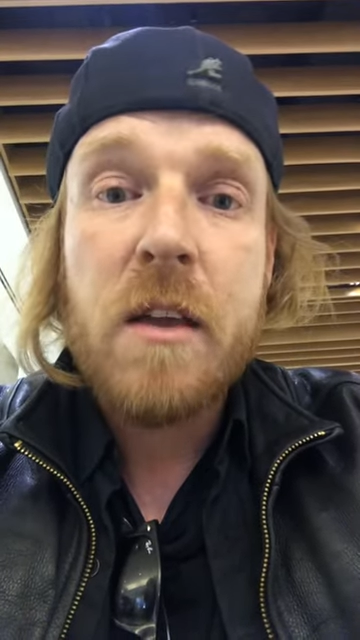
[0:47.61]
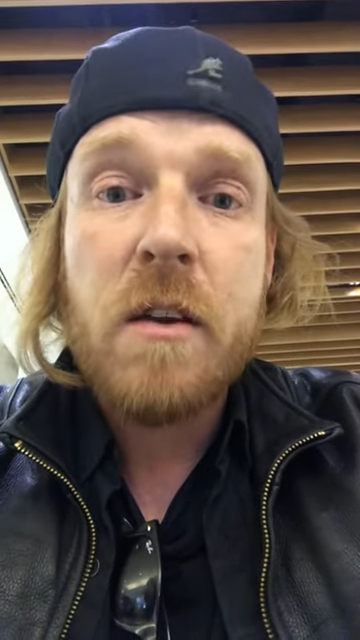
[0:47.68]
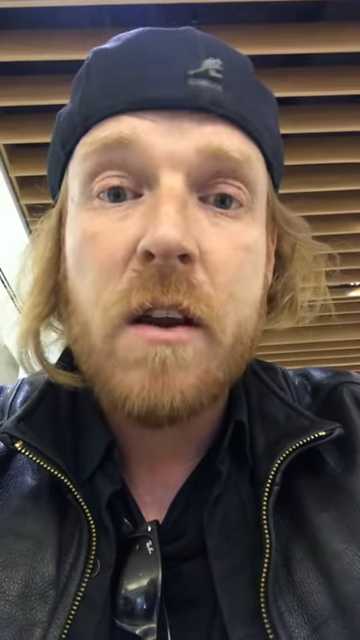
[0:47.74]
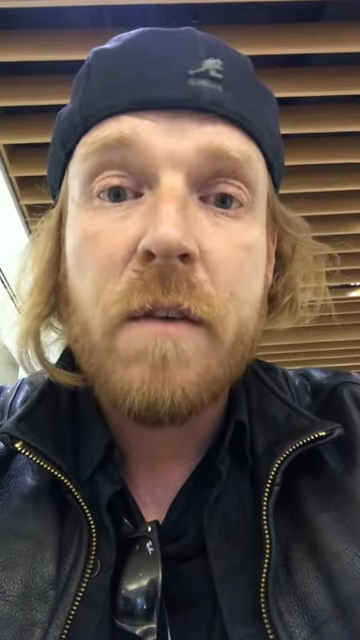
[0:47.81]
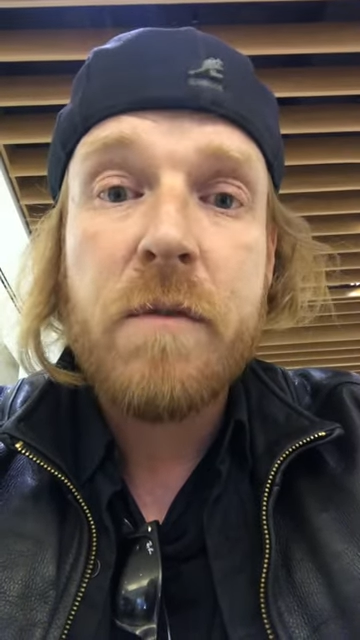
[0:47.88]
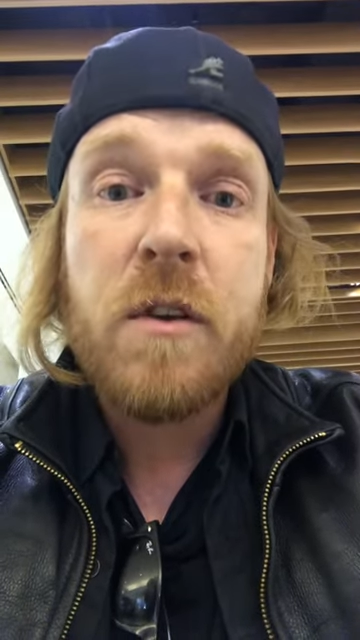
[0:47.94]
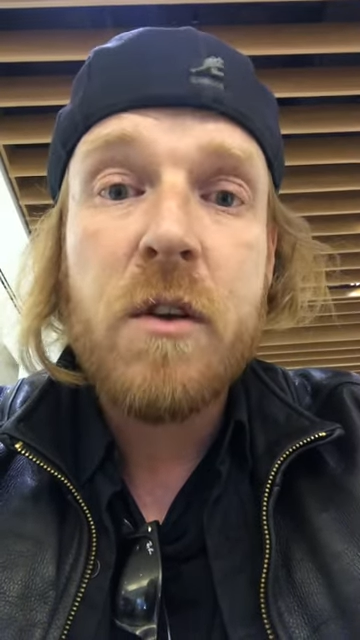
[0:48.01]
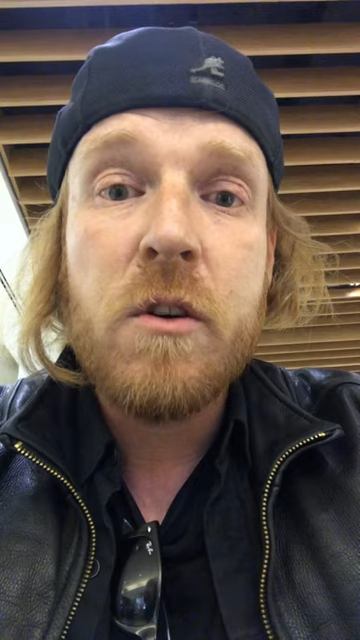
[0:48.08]

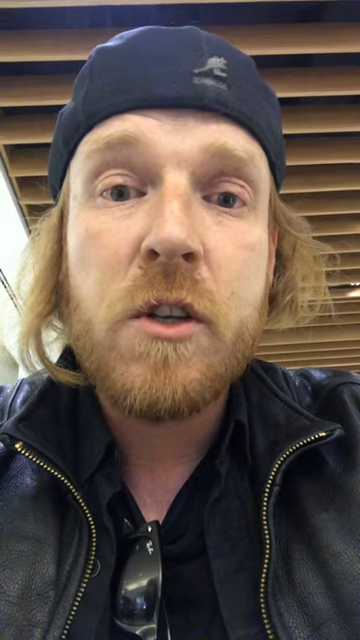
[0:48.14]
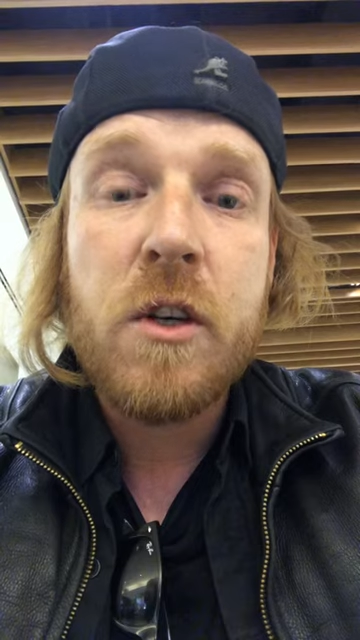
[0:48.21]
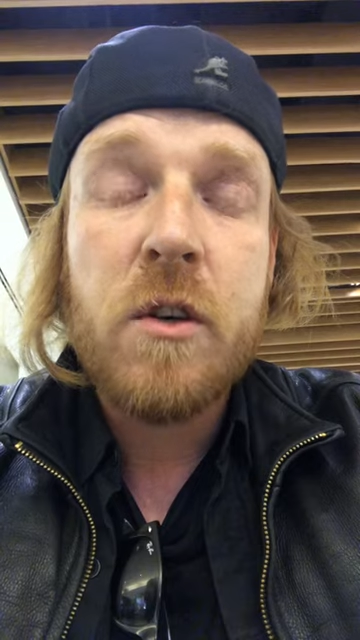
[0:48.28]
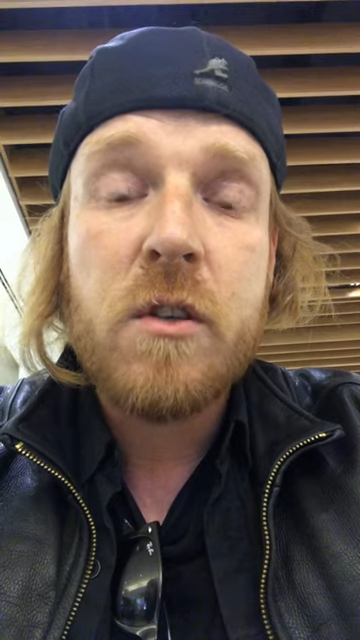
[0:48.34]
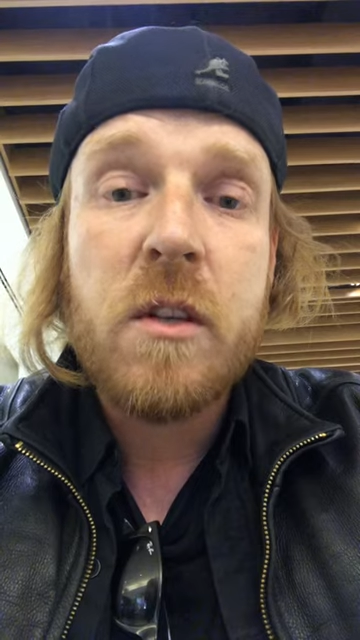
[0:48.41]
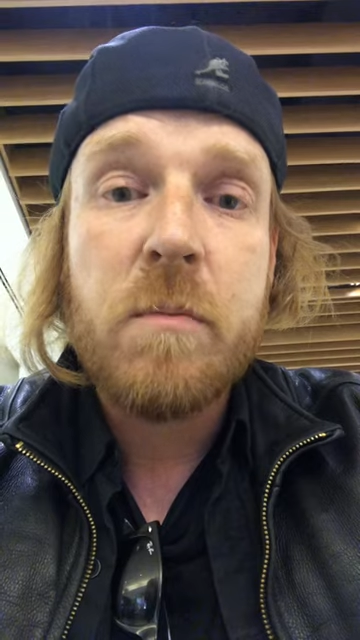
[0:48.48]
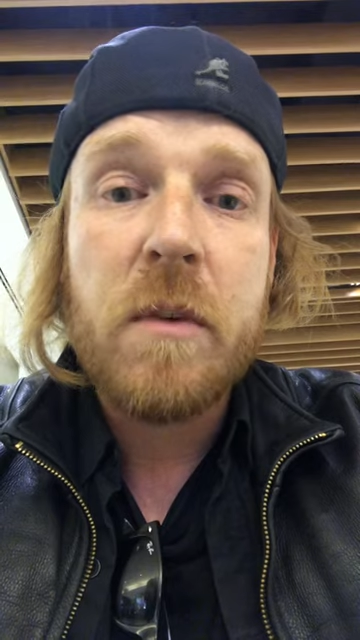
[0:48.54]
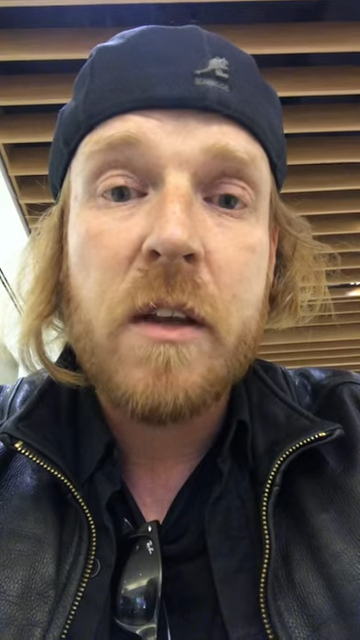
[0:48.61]
If you choose
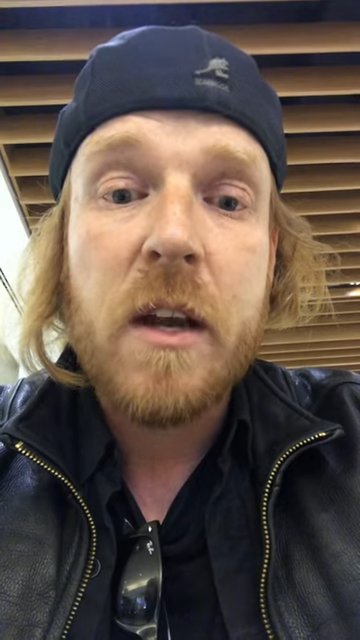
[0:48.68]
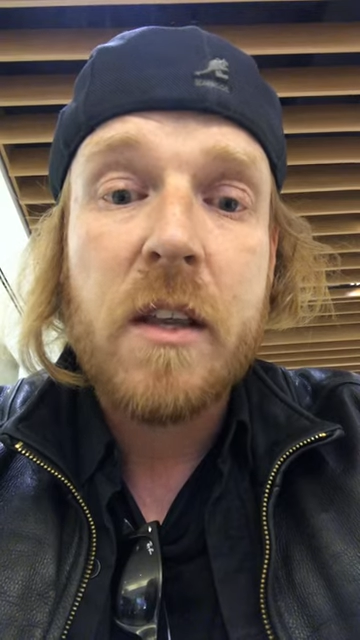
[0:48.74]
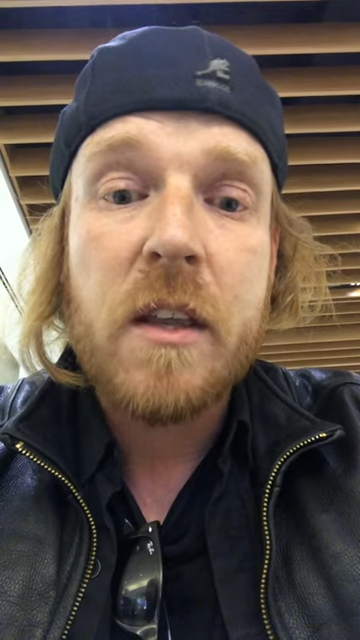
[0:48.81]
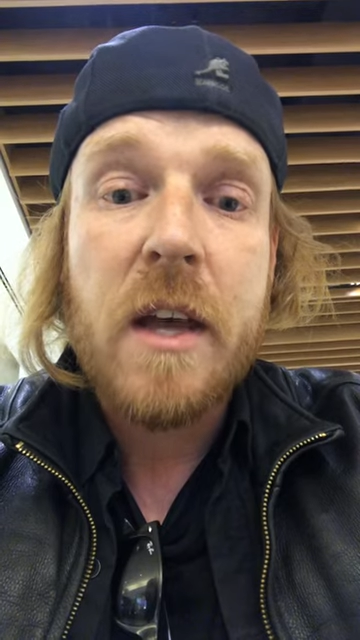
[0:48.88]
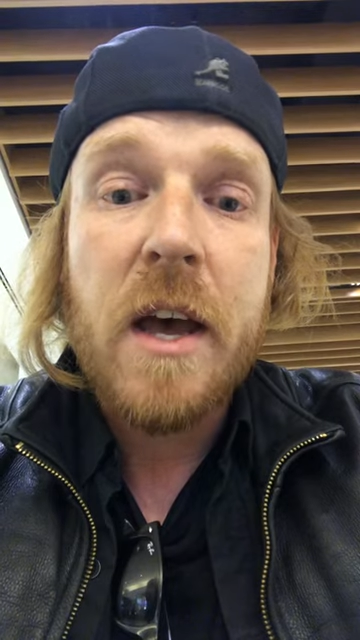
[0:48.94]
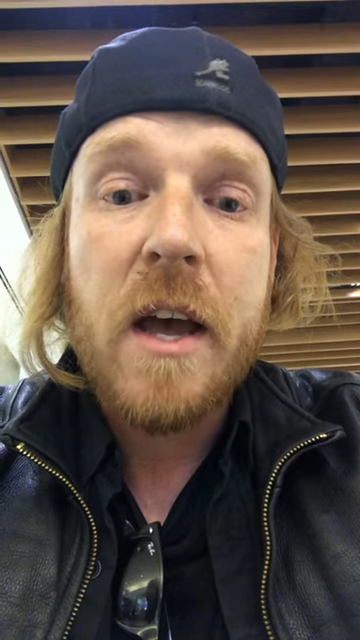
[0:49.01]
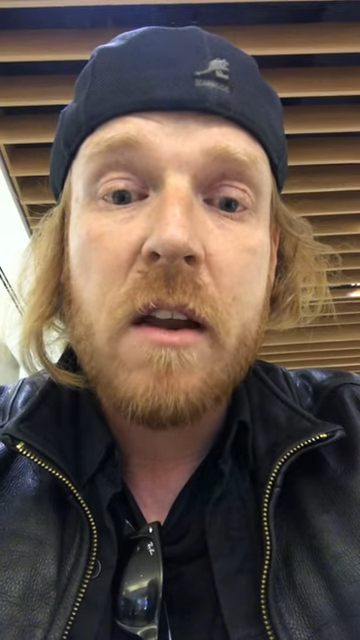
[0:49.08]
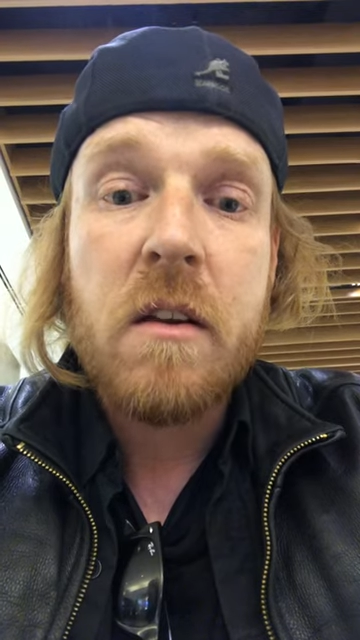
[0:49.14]
to be like
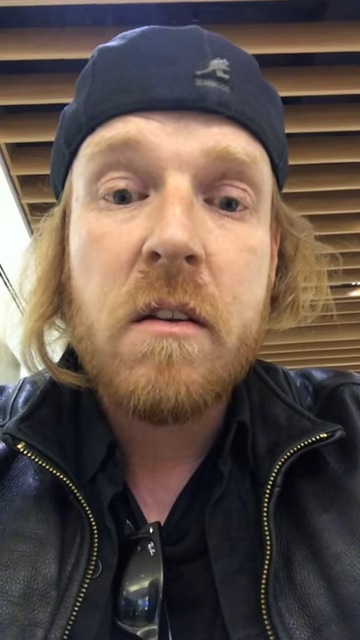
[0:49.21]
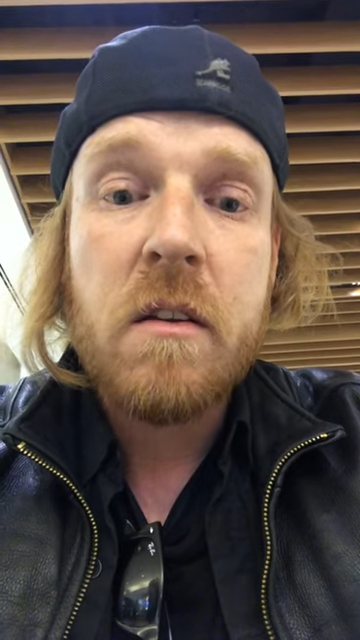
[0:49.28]
that,